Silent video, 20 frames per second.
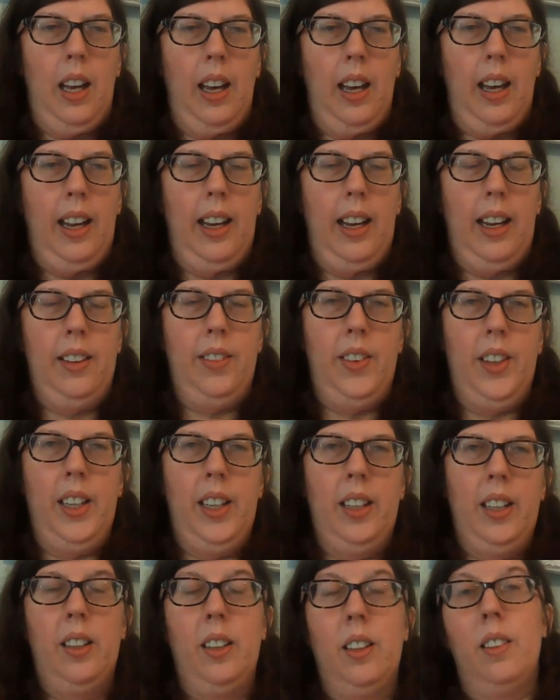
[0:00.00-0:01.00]
And
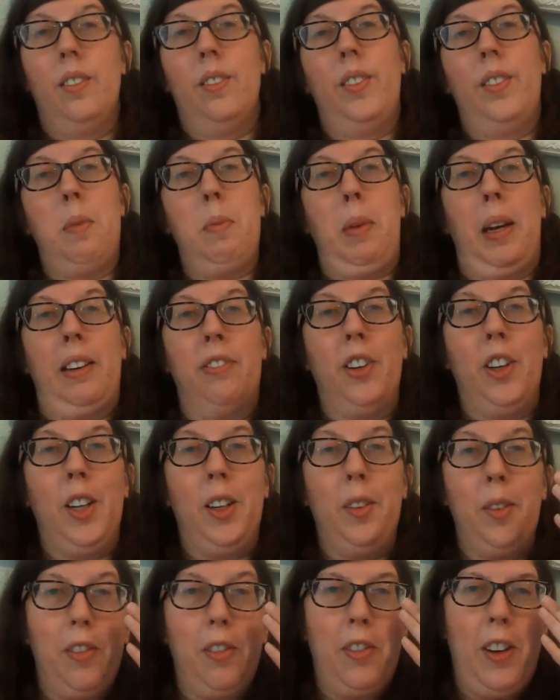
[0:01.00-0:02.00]
then they make fun
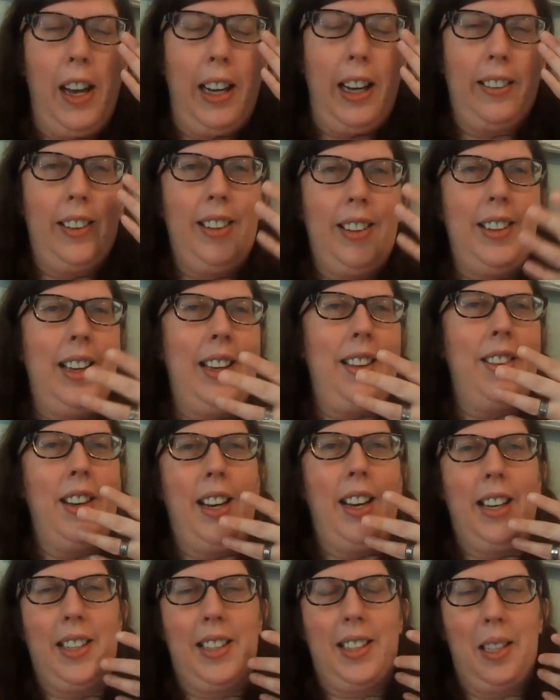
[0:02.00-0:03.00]
of the fact that Nathan
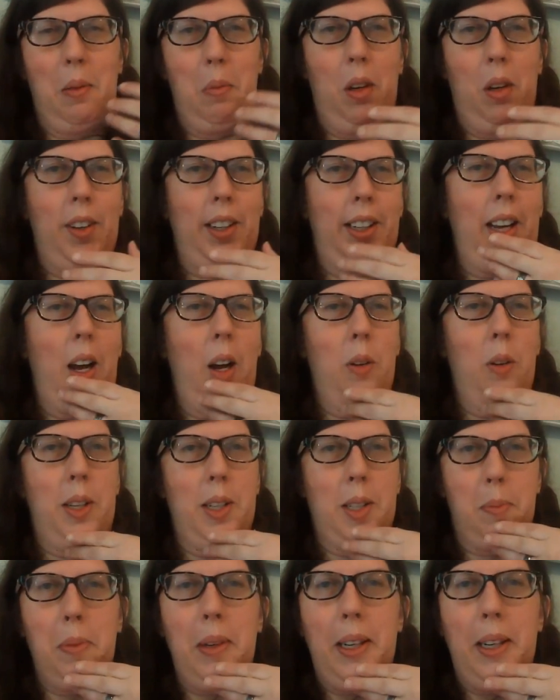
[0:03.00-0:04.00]
has some of it caught in
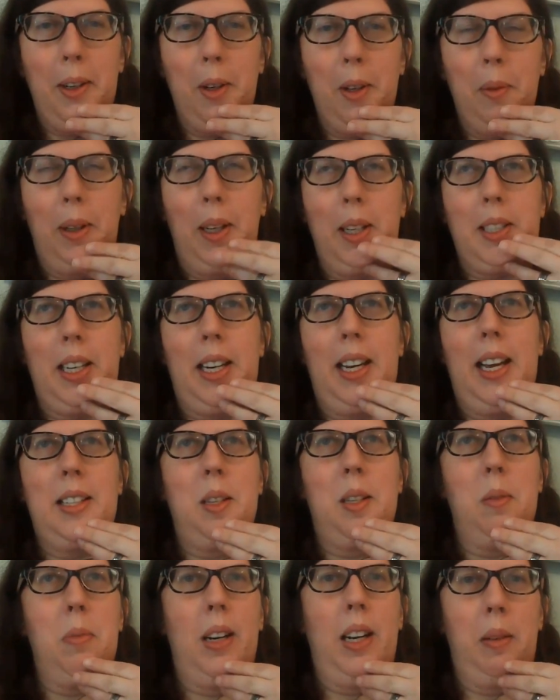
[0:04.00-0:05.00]
his beard because he
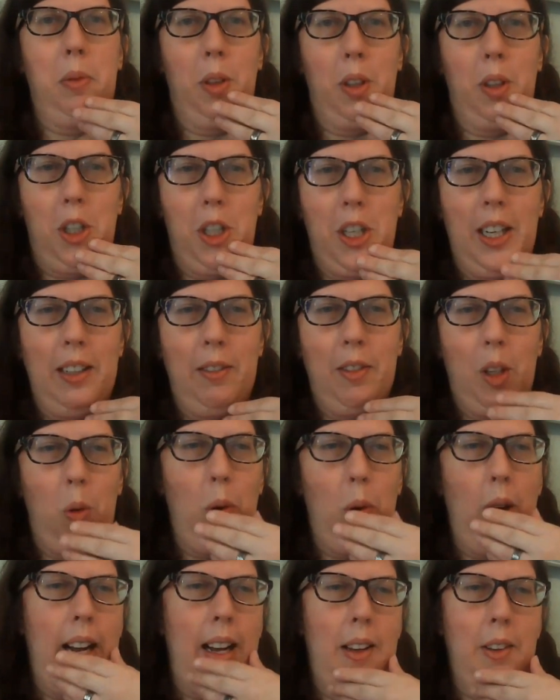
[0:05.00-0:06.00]
hasn't been able to shave in a
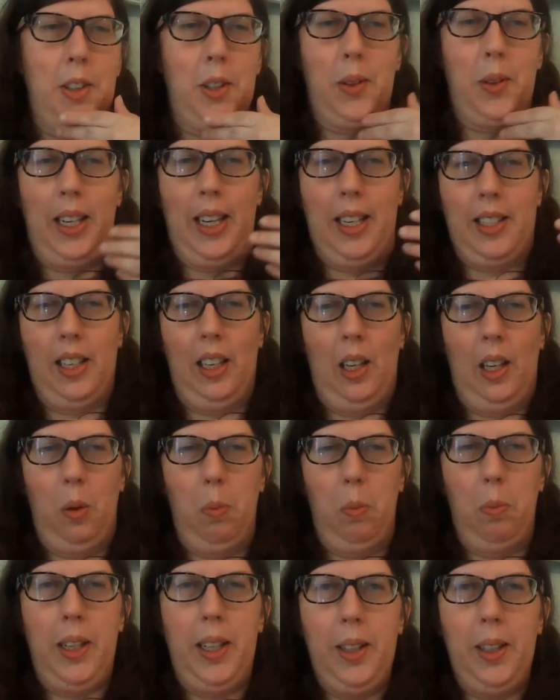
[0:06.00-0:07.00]
while, so he has a
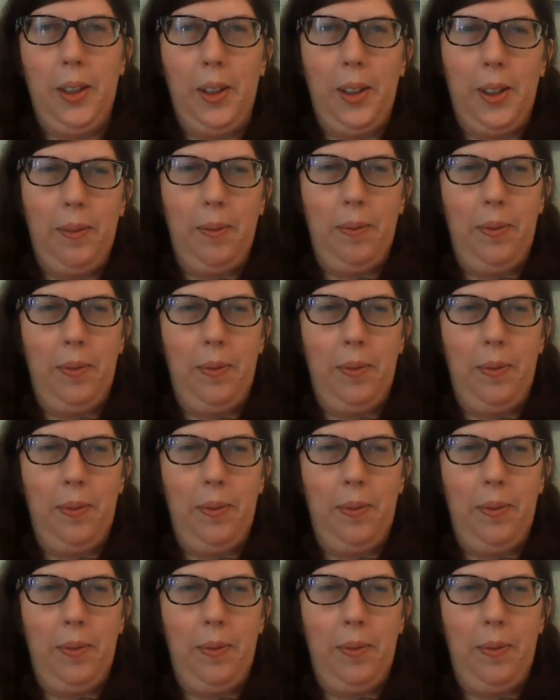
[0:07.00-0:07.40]
long beard.